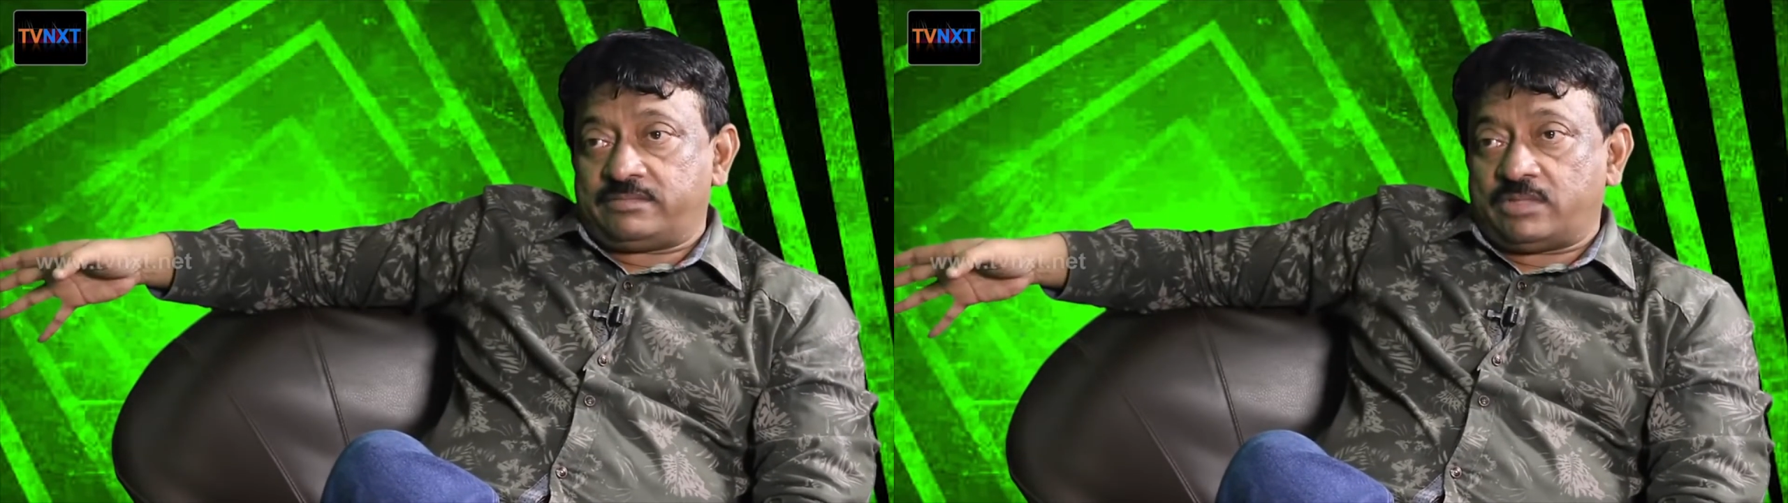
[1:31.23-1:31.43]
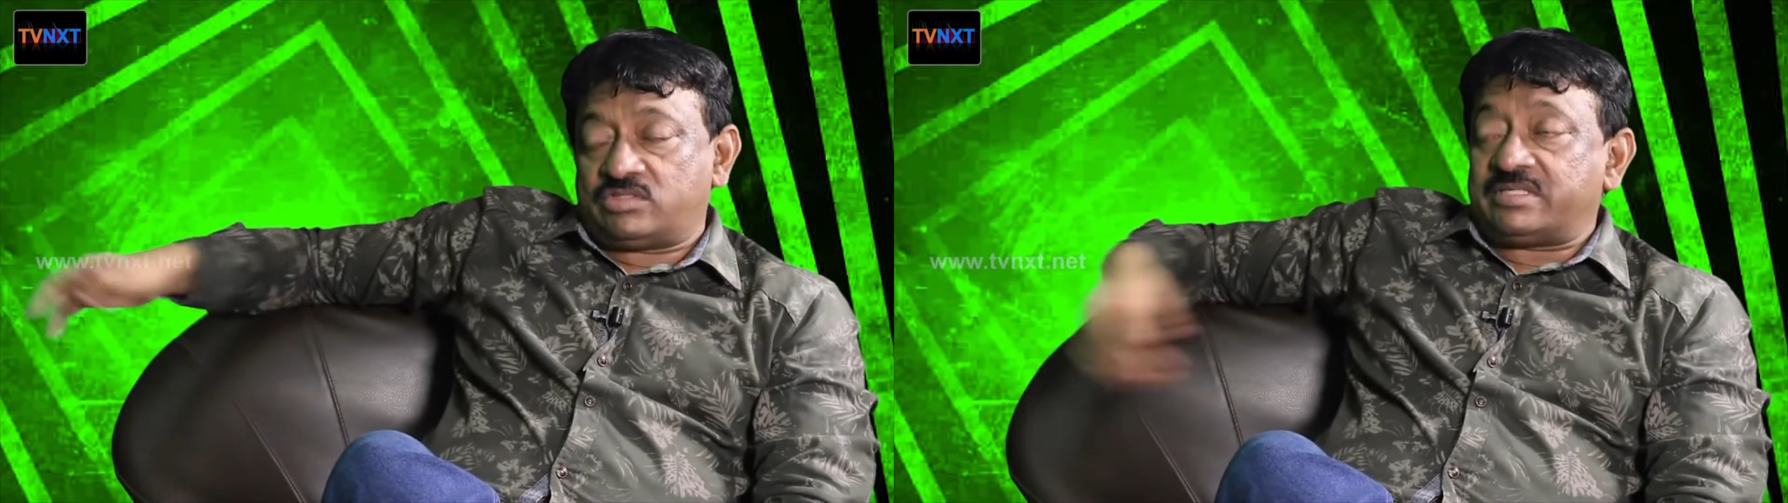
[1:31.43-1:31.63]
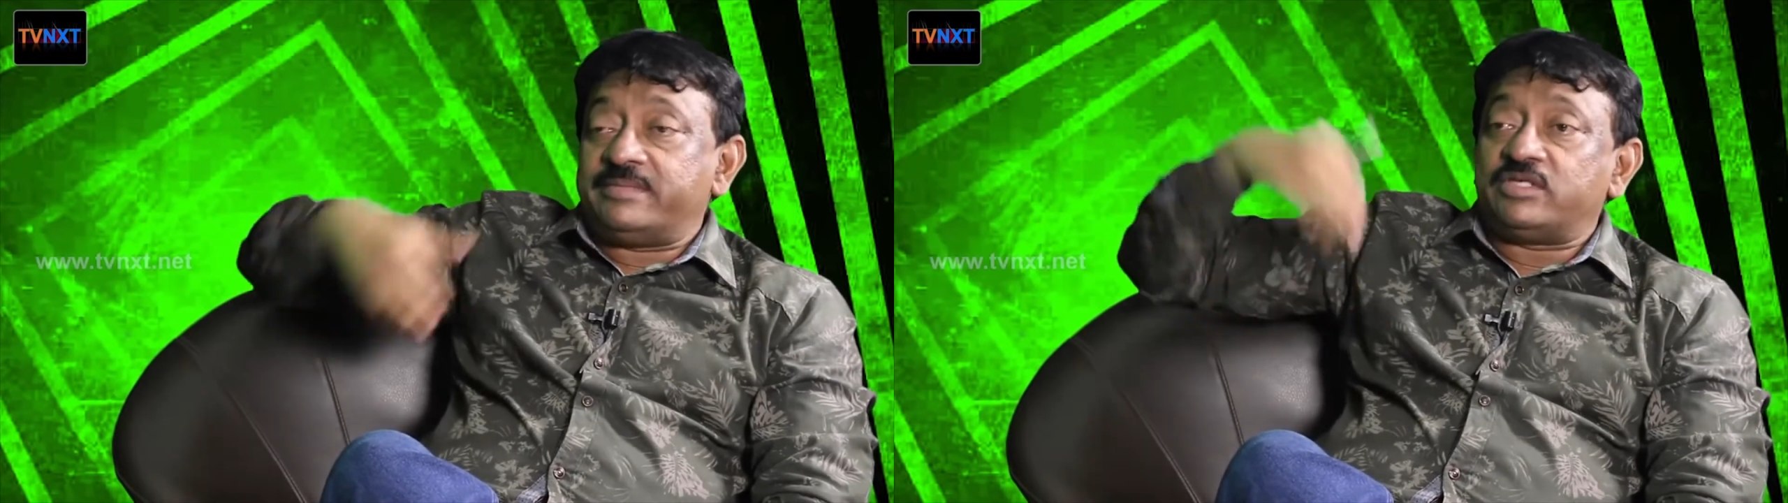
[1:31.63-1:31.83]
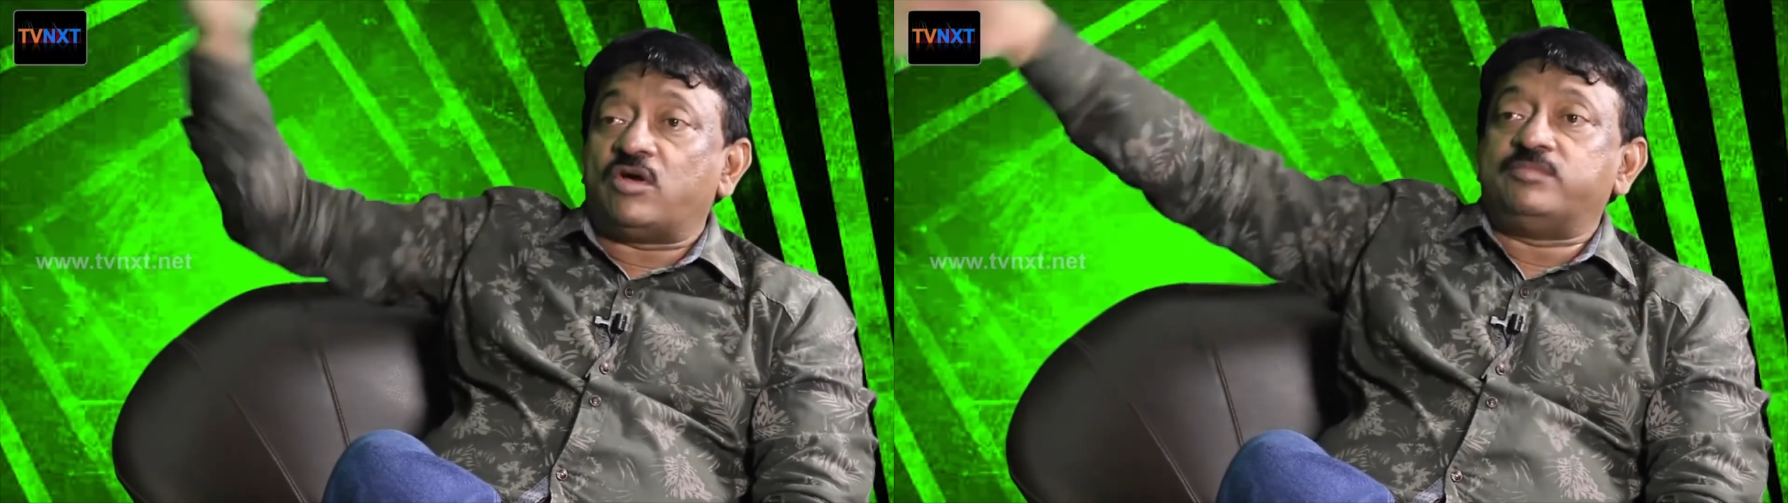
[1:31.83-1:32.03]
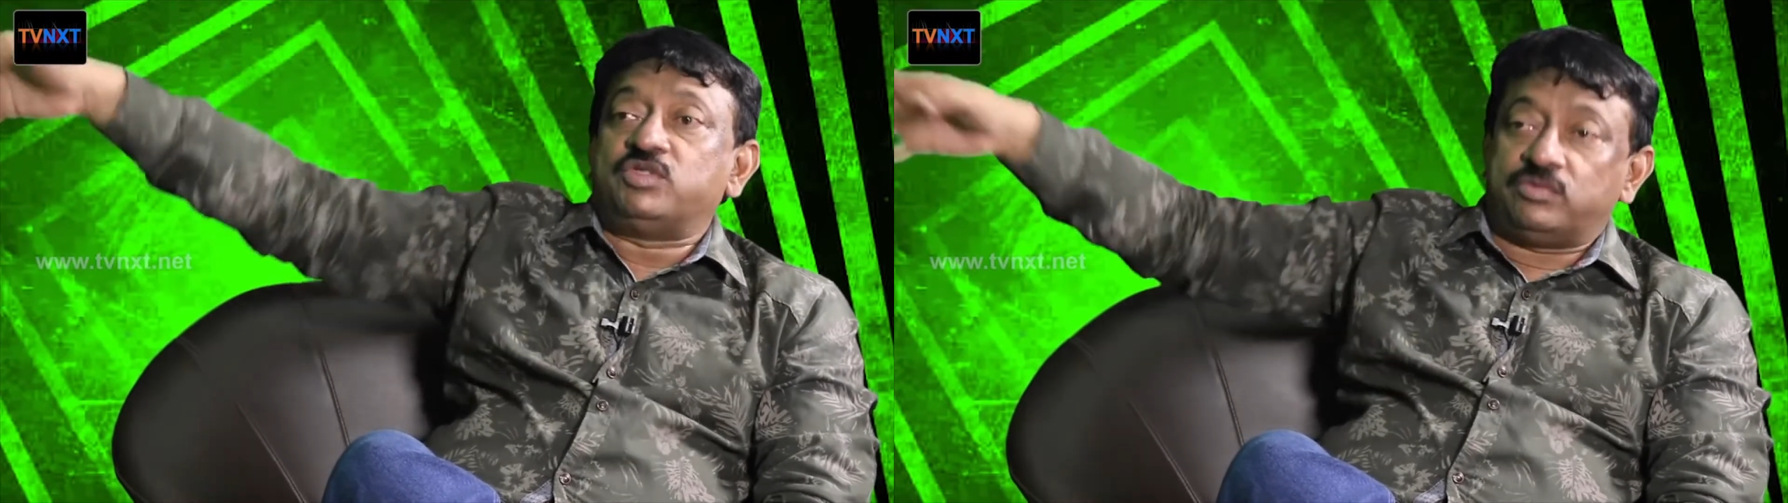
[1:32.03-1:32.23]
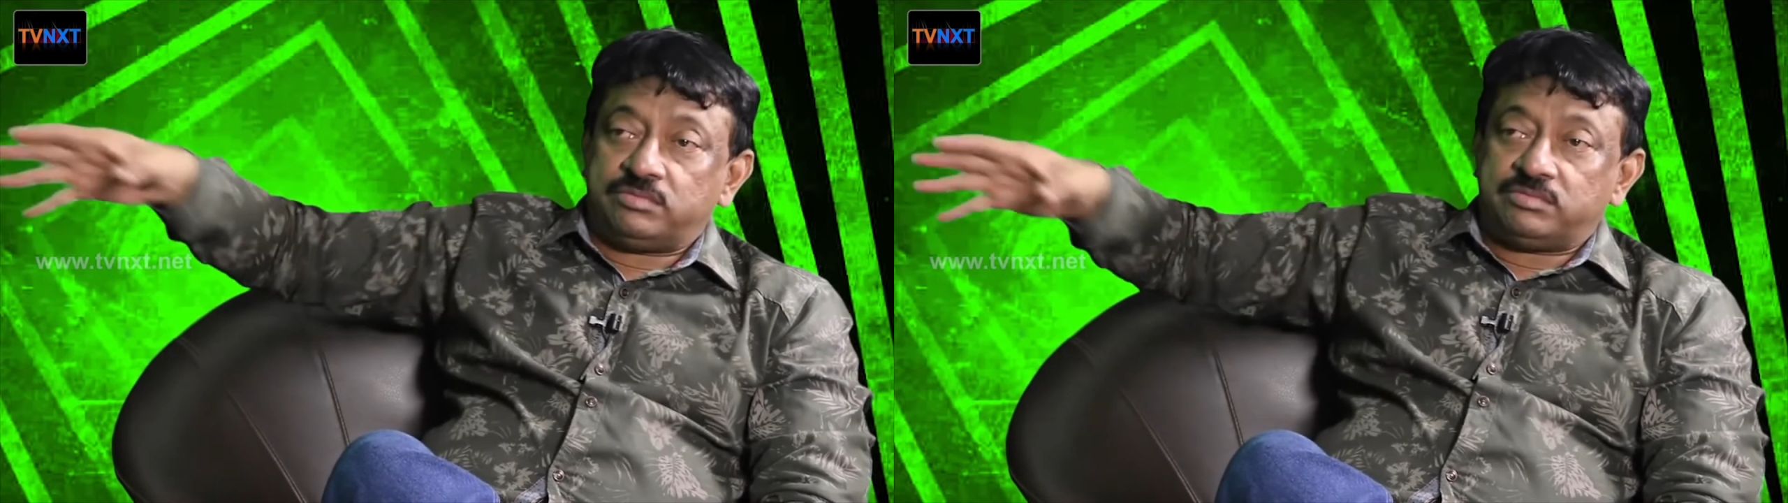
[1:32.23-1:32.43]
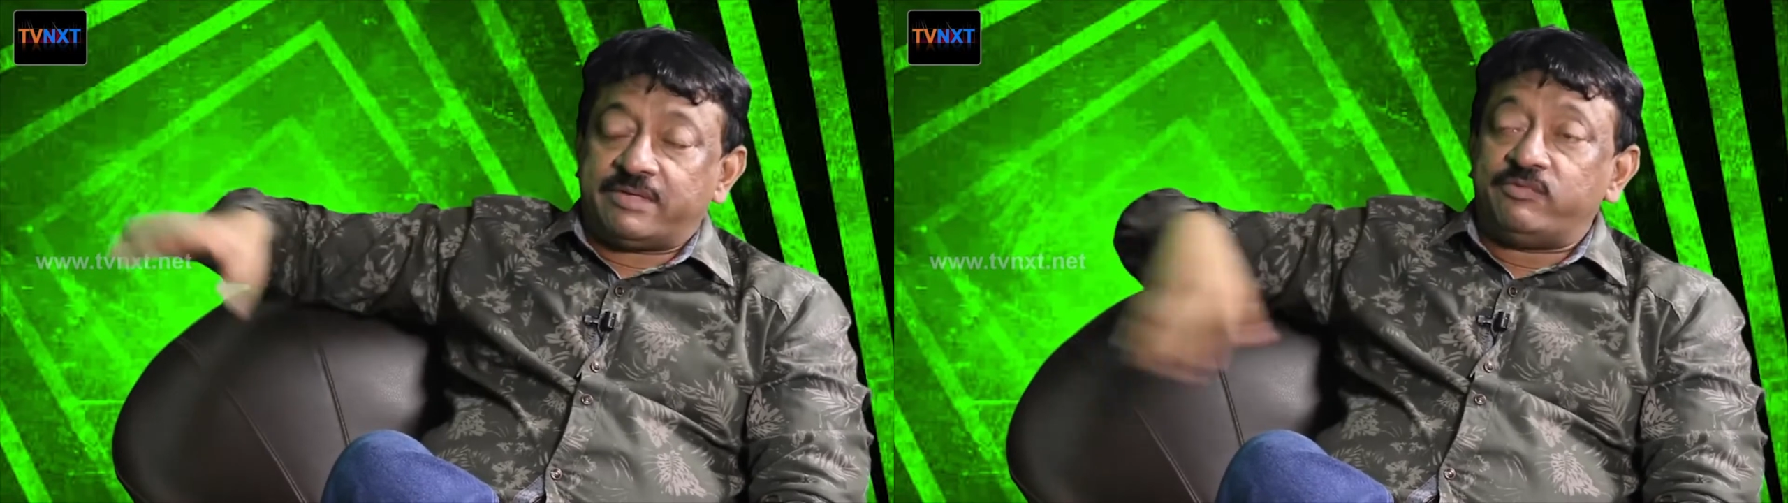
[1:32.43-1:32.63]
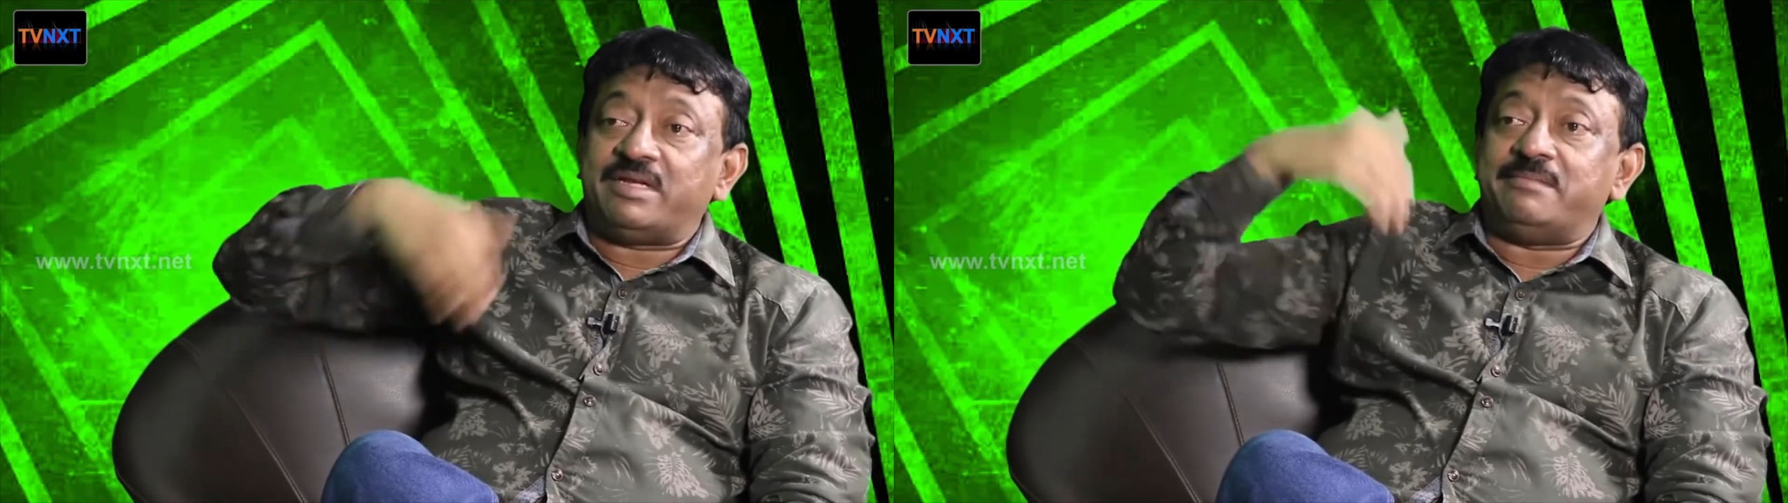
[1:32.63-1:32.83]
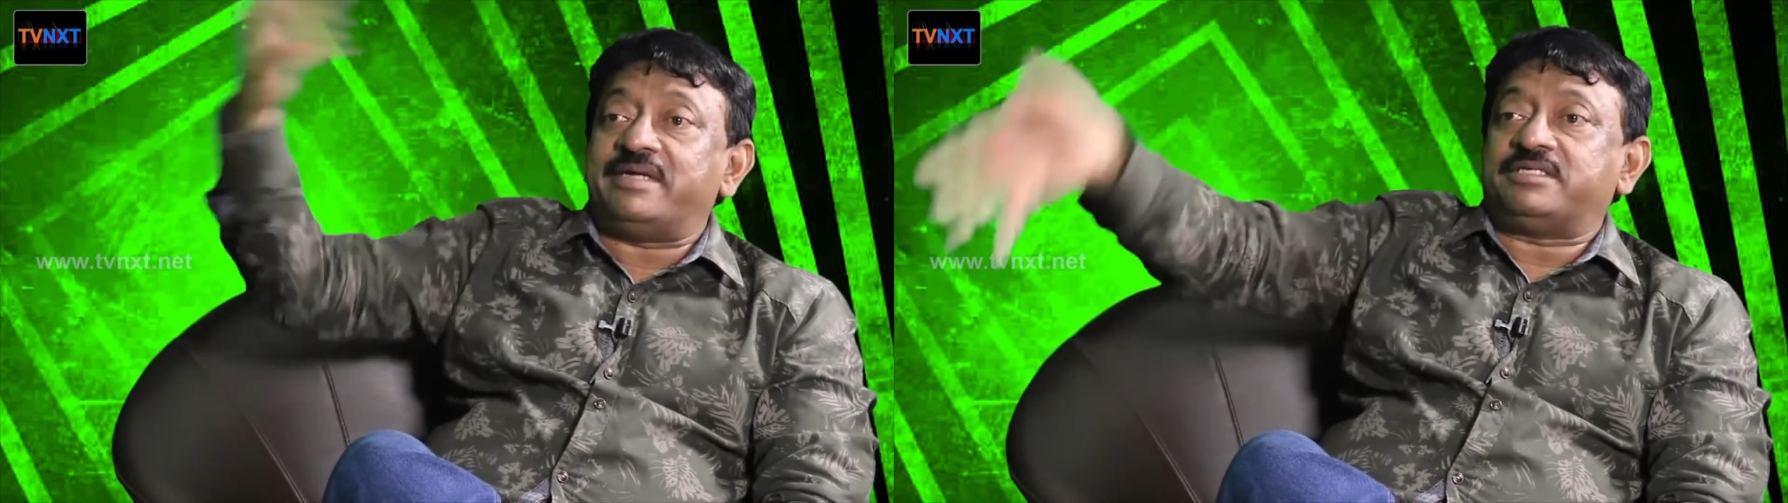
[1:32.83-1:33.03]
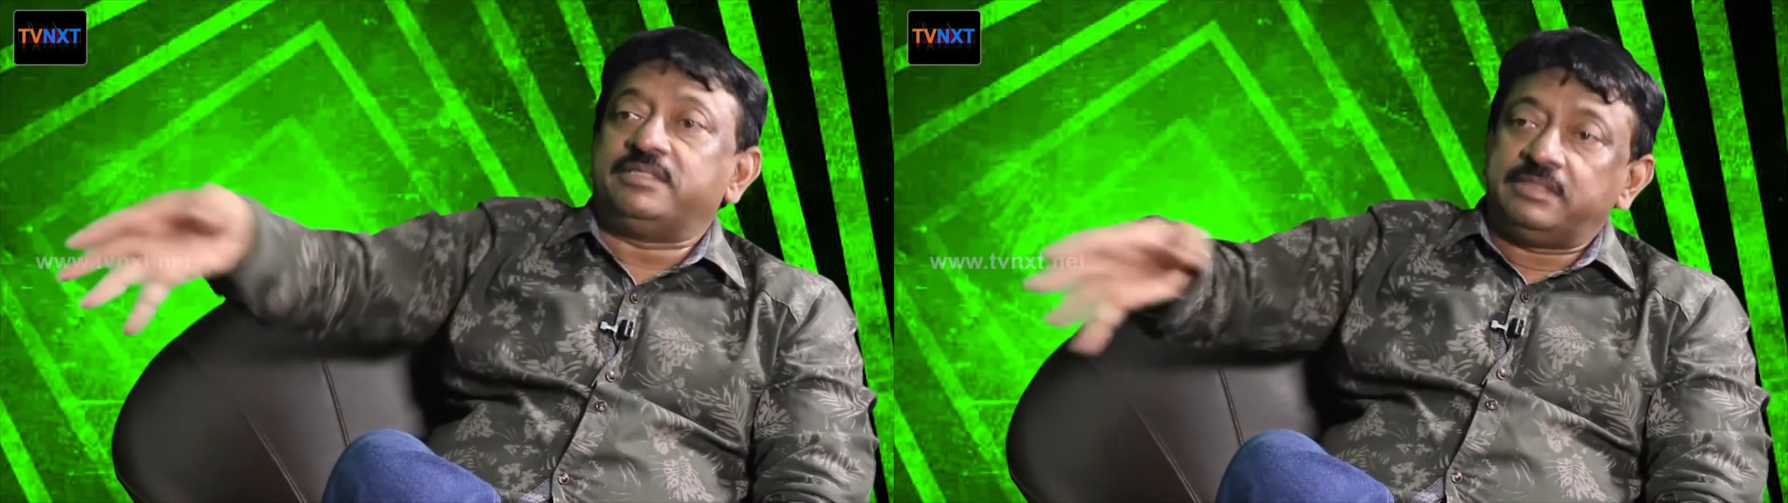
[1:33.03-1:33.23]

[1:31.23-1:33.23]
or something absurd, someone I met.